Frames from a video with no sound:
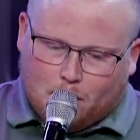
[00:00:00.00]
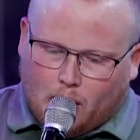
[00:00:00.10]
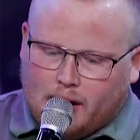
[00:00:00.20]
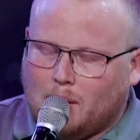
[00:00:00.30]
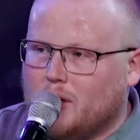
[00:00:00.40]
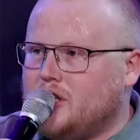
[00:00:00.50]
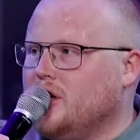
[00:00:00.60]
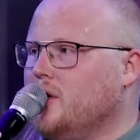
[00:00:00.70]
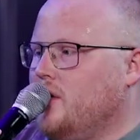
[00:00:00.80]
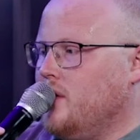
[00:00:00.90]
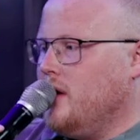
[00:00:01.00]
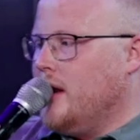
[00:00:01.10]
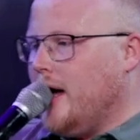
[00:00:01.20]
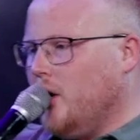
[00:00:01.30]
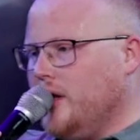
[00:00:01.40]
Point number two,
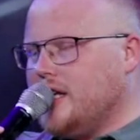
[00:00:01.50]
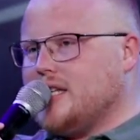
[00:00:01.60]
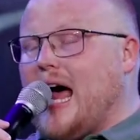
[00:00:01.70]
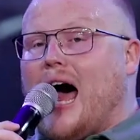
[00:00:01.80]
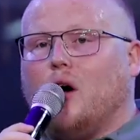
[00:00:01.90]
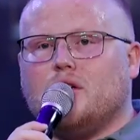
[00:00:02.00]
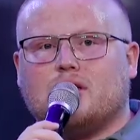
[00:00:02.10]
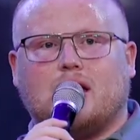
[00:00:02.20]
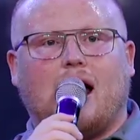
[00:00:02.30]
not only does a house